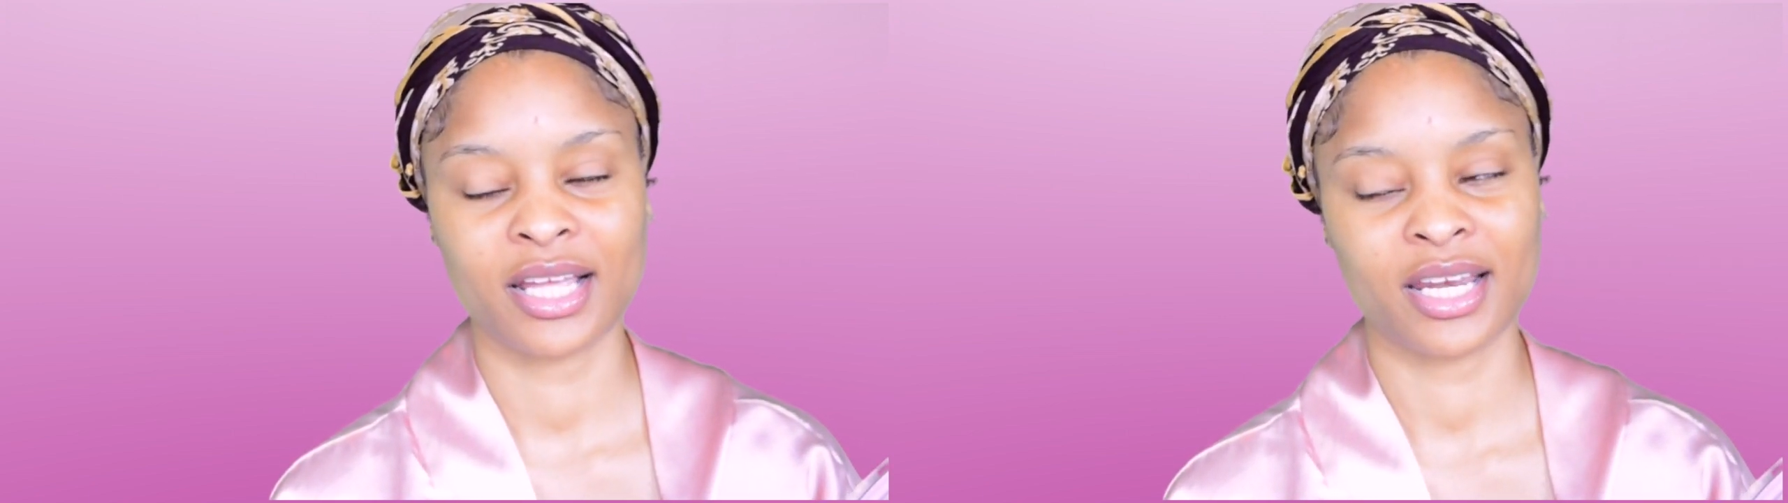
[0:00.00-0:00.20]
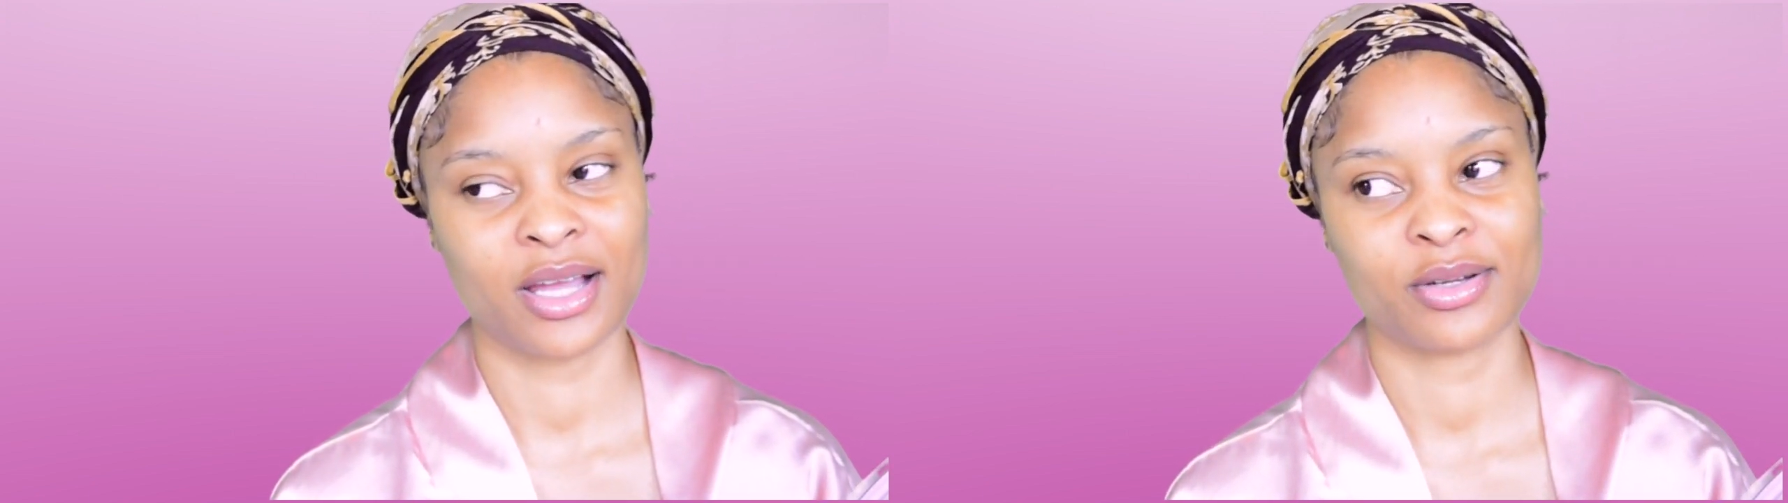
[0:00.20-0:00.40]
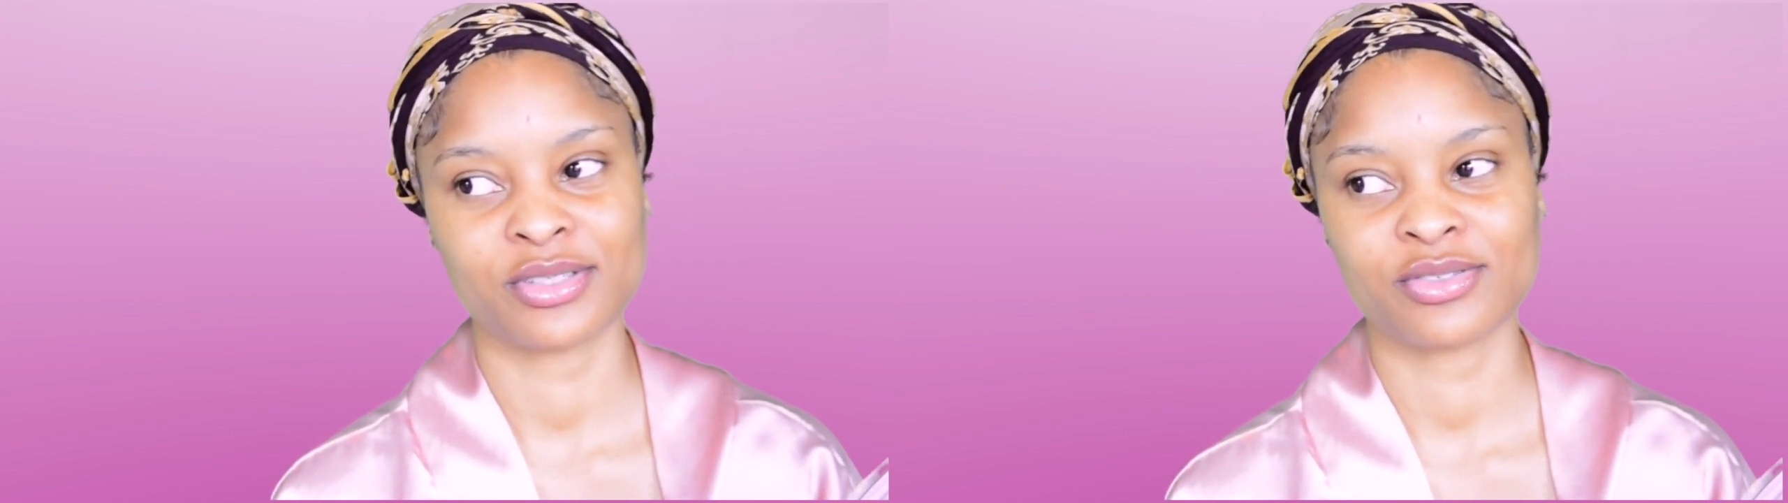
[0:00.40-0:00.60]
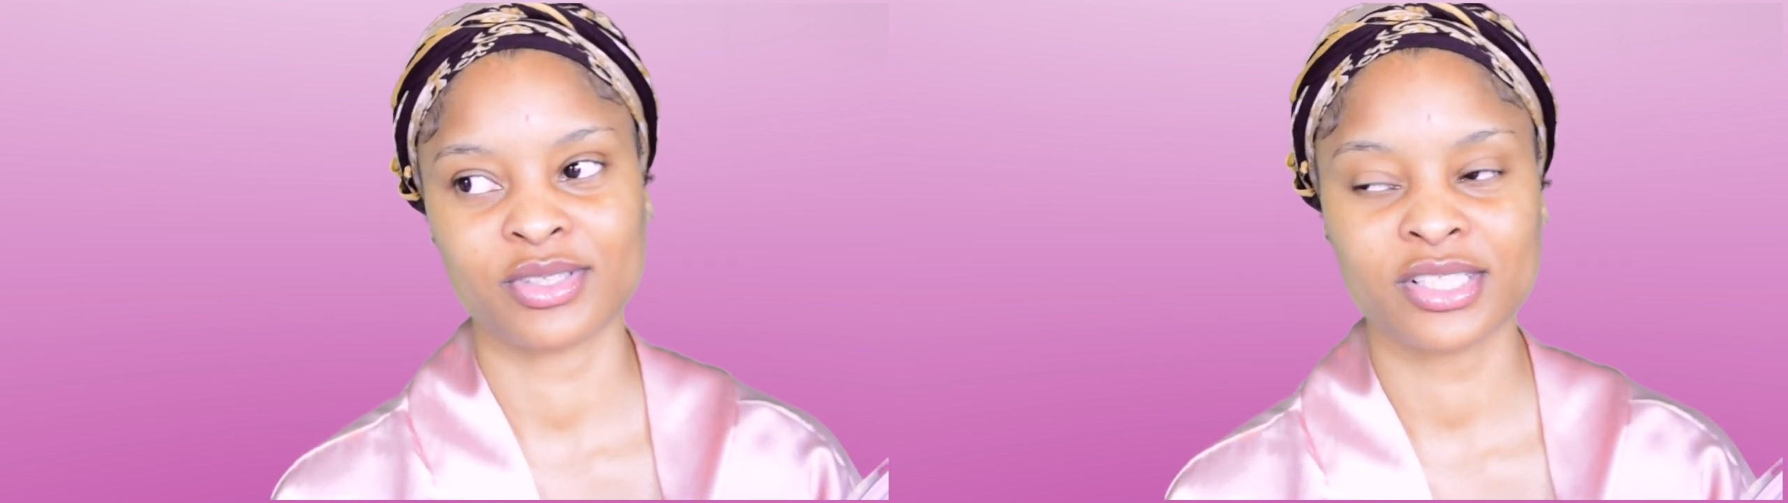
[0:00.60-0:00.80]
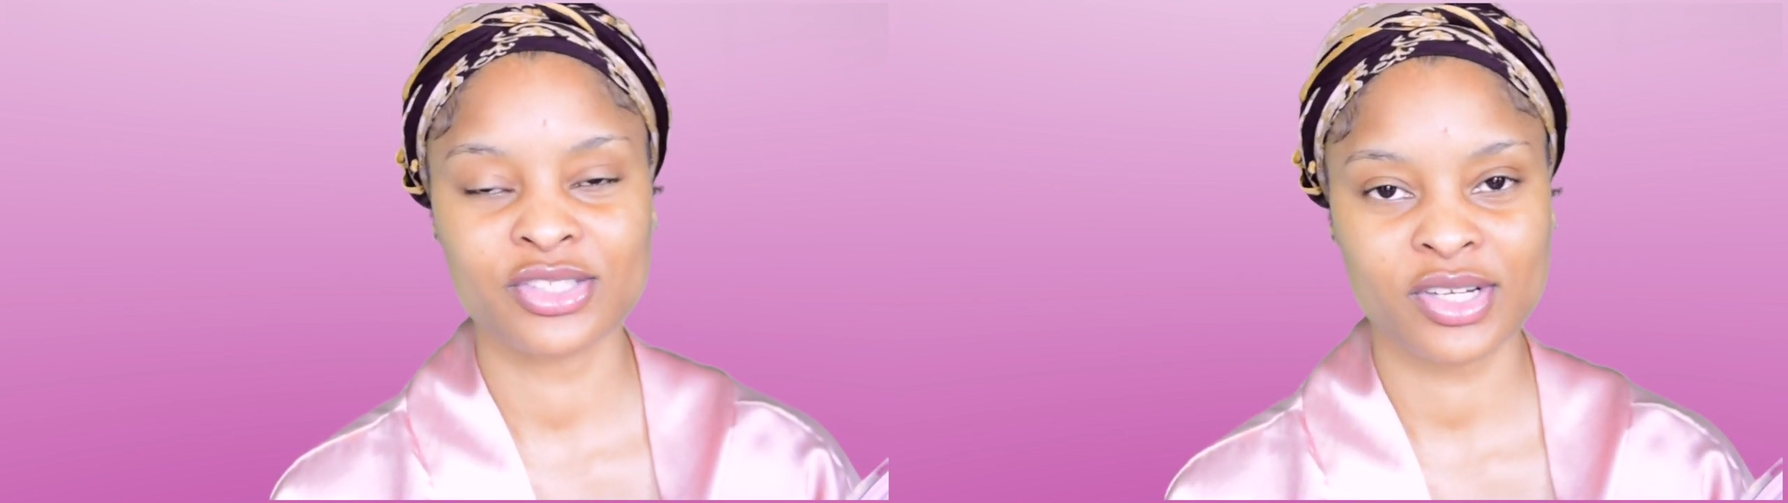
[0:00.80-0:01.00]
and I was
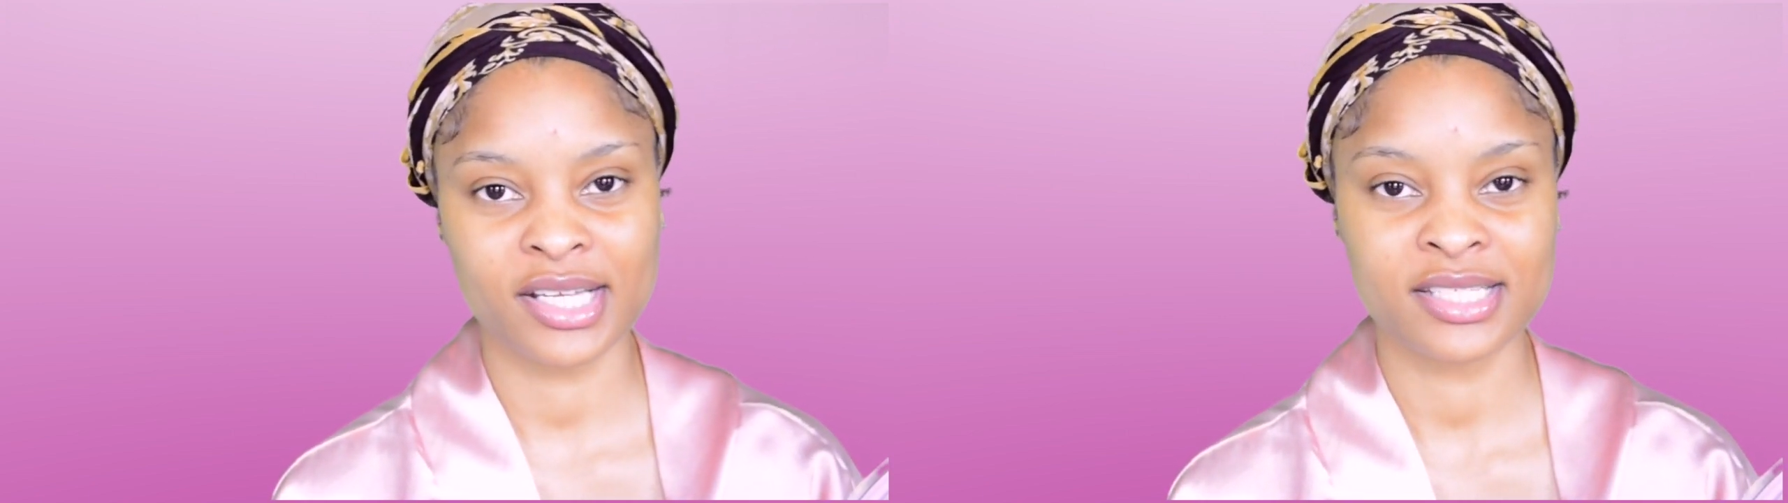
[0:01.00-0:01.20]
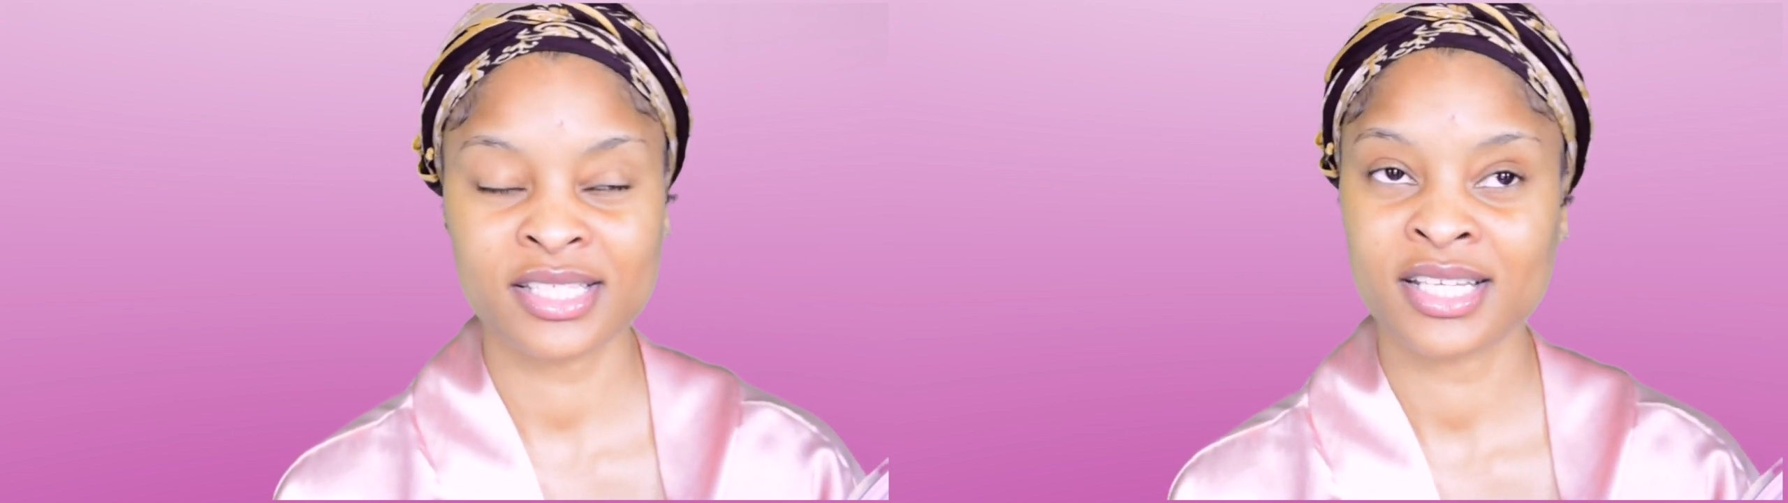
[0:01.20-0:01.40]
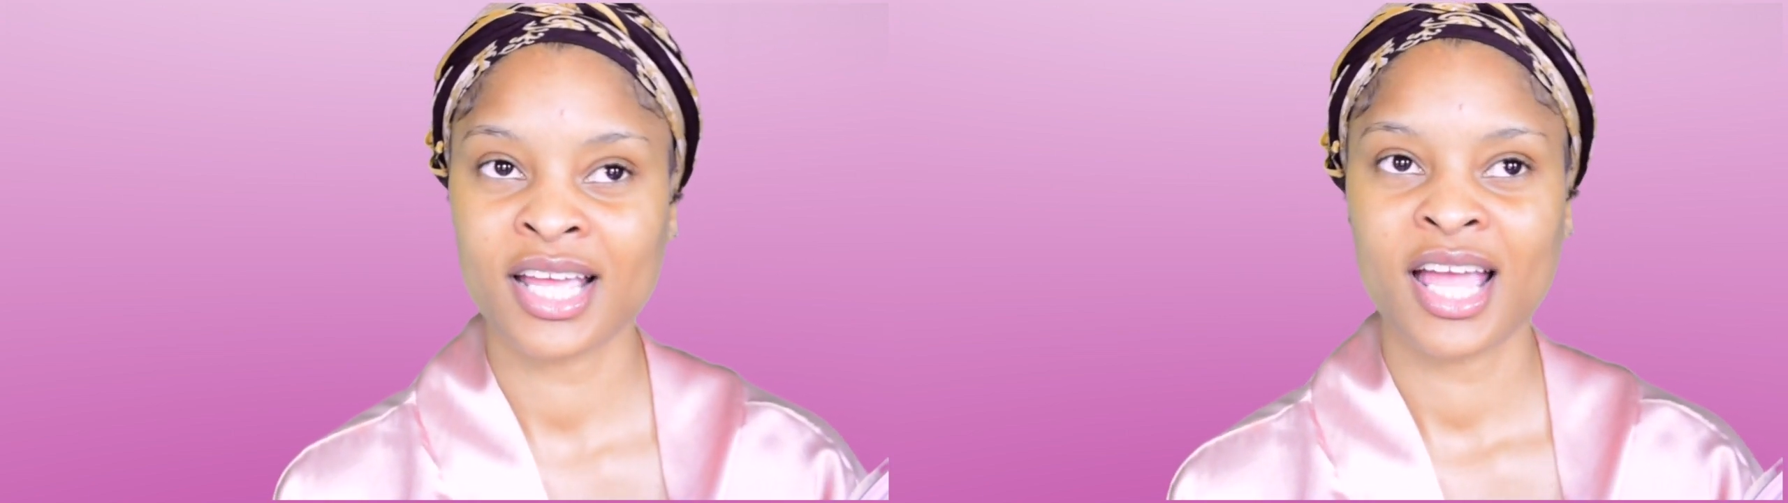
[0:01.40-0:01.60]
really stressed,